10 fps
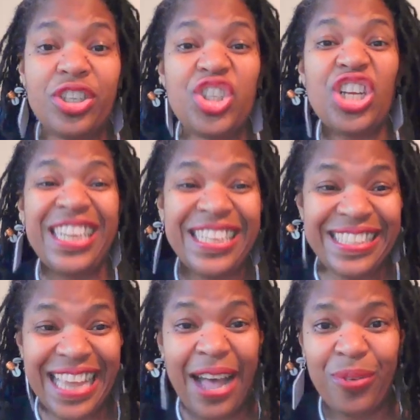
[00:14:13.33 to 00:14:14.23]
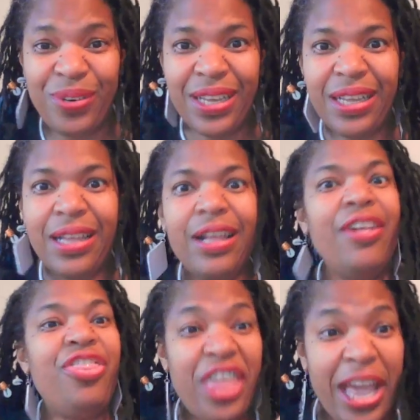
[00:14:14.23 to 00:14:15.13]
shutting down,
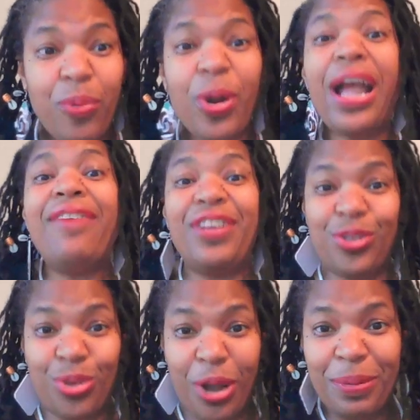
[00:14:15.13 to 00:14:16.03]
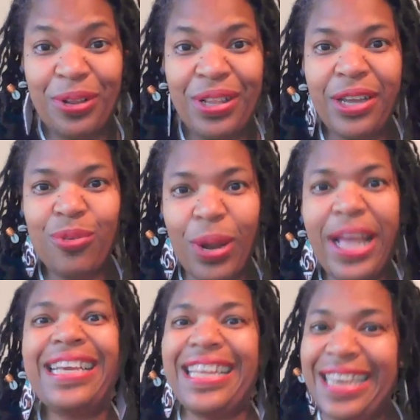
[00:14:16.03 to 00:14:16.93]
they were having trouble,
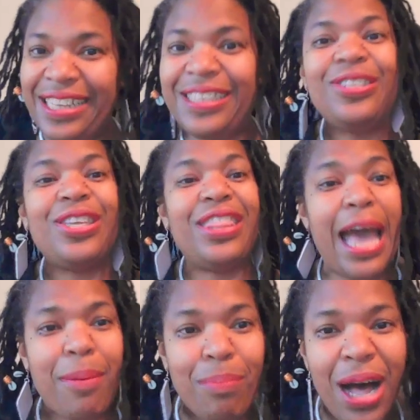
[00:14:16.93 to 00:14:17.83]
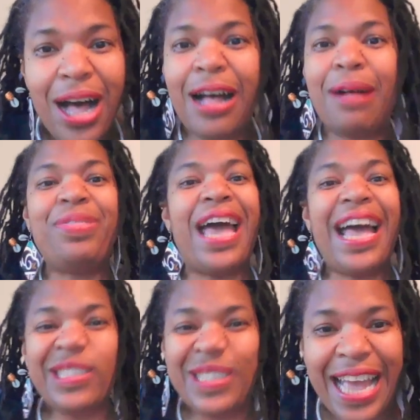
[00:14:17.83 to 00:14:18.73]
right? Connecting to that mom,
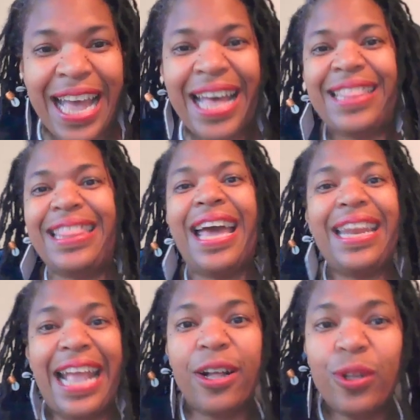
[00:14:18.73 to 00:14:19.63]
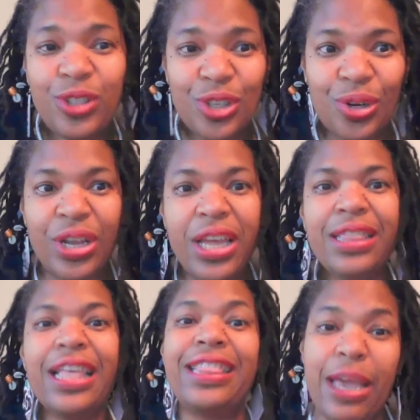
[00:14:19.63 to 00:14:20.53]
that dad, that elder
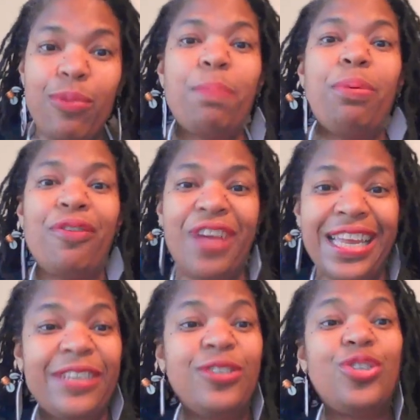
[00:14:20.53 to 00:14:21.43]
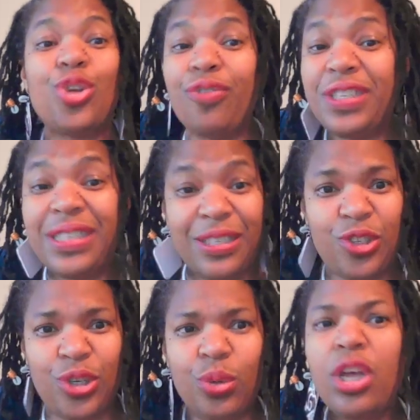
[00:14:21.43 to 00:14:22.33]
that they were providing services
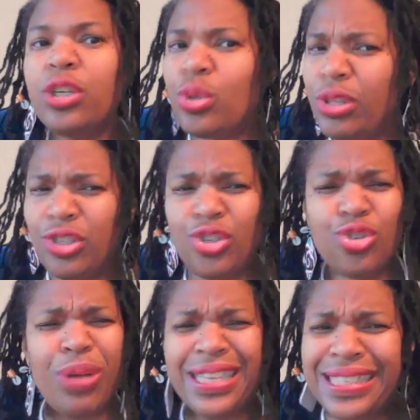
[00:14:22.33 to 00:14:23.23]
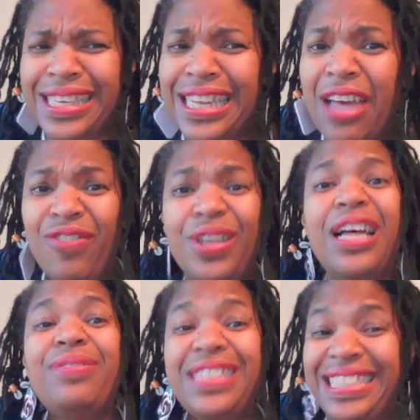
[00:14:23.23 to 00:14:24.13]
to. So the stress level
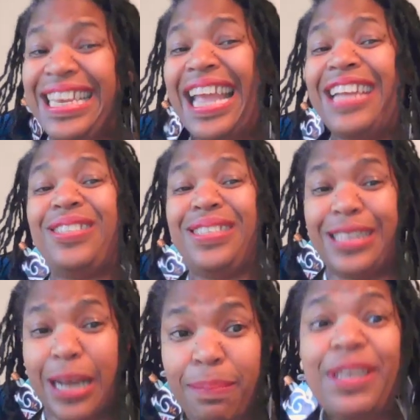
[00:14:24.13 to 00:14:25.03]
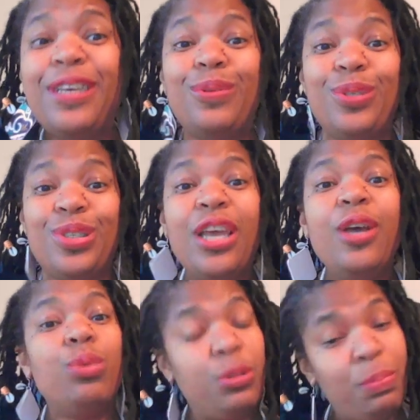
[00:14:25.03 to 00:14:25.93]
of CHWs
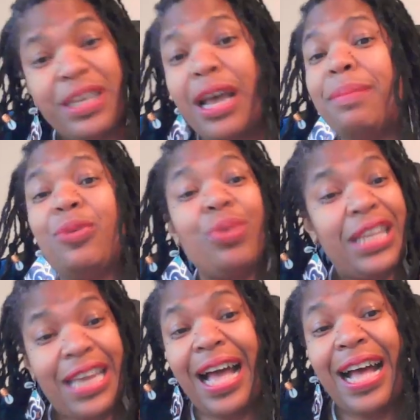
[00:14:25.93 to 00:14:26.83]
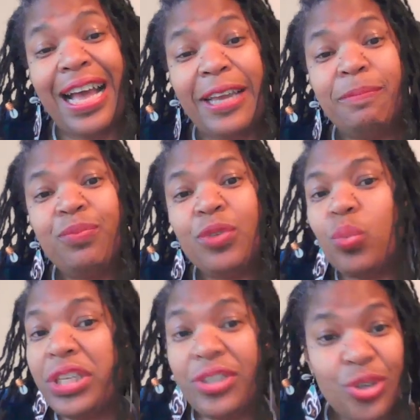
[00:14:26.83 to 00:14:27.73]
was becoming really high.
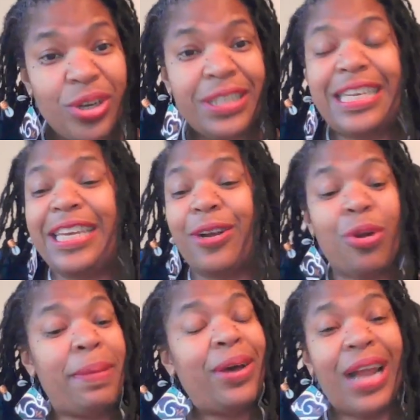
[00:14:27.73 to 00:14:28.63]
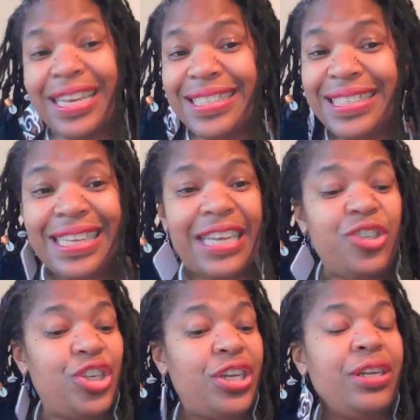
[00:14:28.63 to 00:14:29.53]
We started to hear about
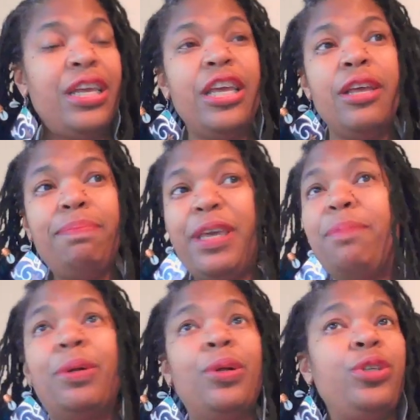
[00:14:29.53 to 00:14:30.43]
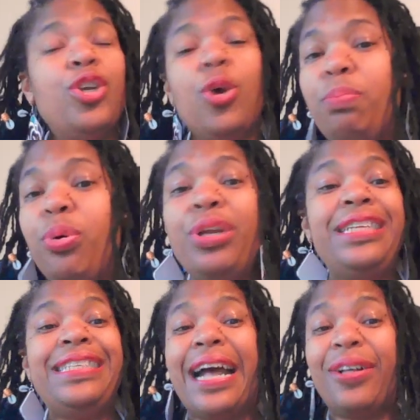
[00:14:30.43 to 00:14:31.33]
isolation, people,
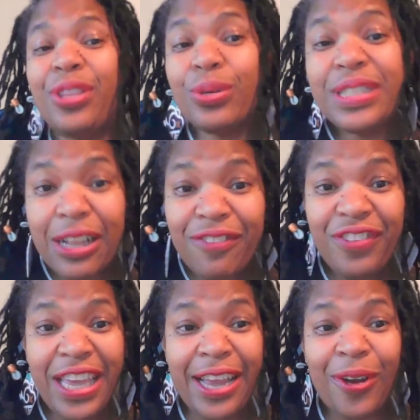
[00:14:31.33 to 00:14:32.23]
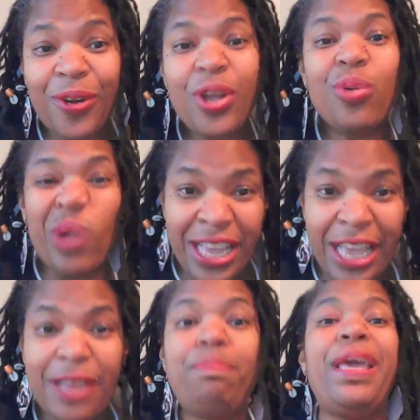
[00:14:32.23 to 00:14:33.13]
putting down their self-care, right?
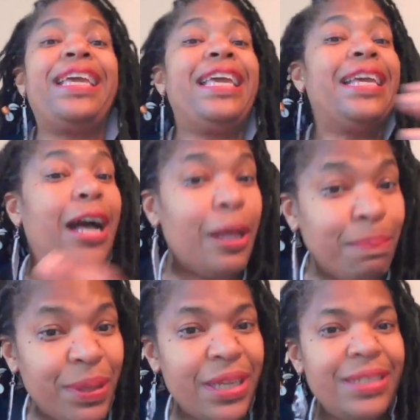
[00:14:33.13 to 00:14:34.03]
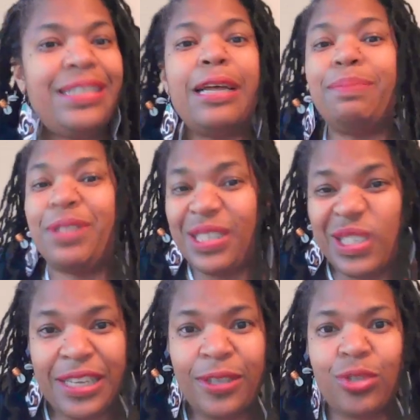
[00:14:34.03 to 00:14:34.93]
And picking up
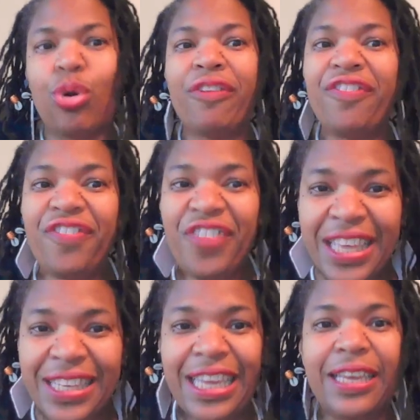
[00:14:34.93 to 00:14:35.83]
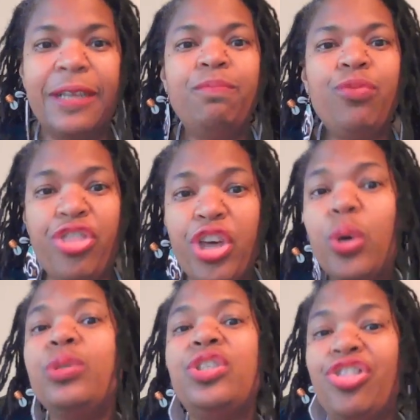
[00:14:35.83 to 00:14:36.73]
substances or feeling
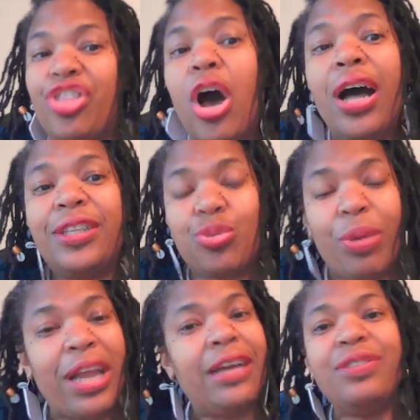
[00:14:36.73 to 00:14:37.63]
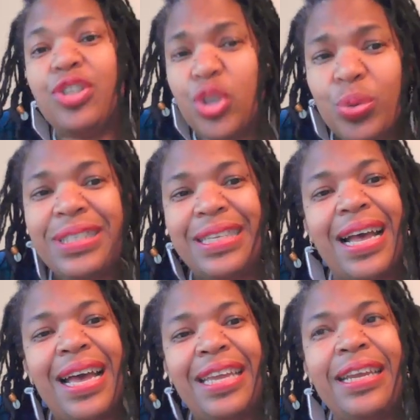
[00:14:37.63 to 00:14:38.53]
those thoughts, right, of
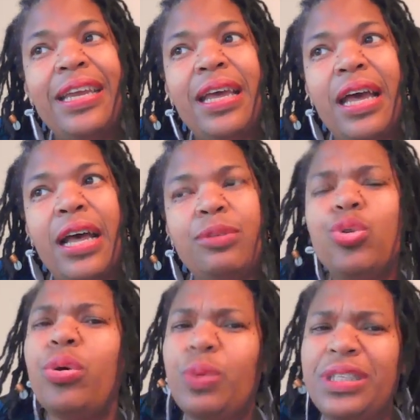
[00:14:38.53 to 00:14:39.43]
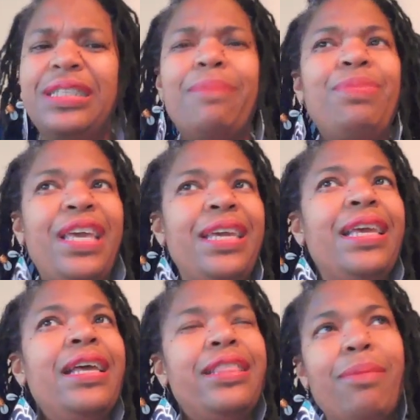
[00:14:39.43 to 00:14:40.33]
suicide. So it was something,
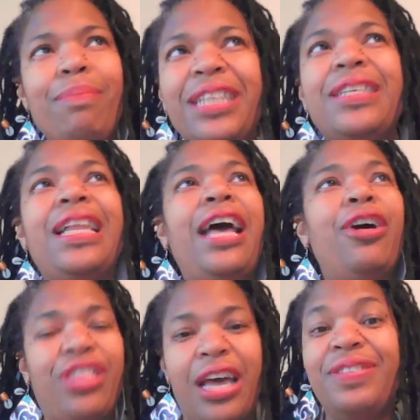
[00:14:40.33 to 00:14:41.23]
the mental health of